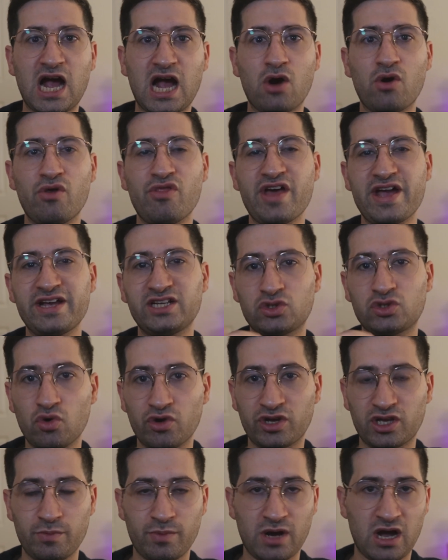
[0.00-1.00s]
how are they
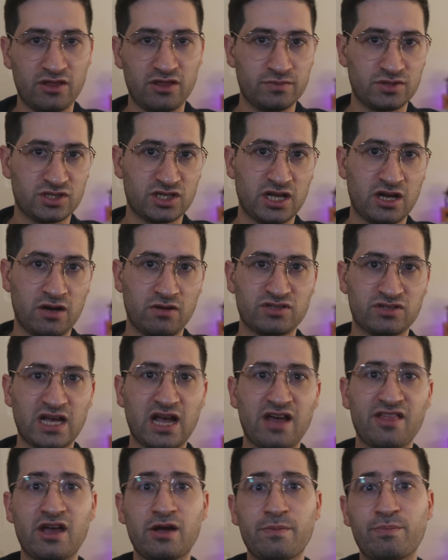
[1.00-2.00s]
talking about themselves,
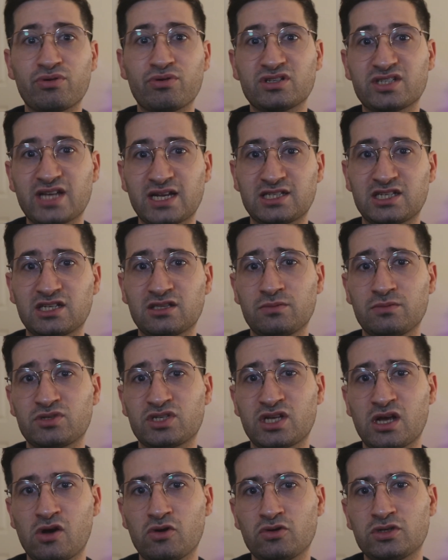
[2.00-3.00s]
how they're presenting
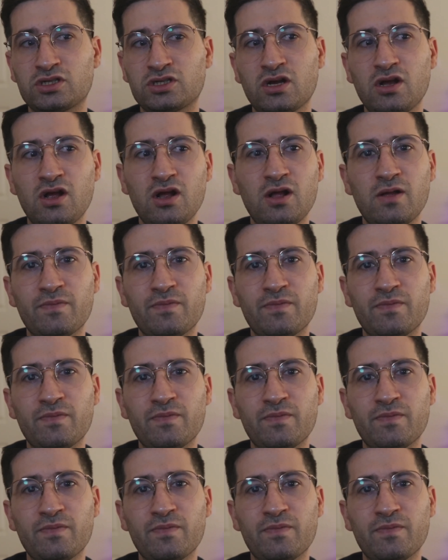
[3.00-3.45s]
themselves,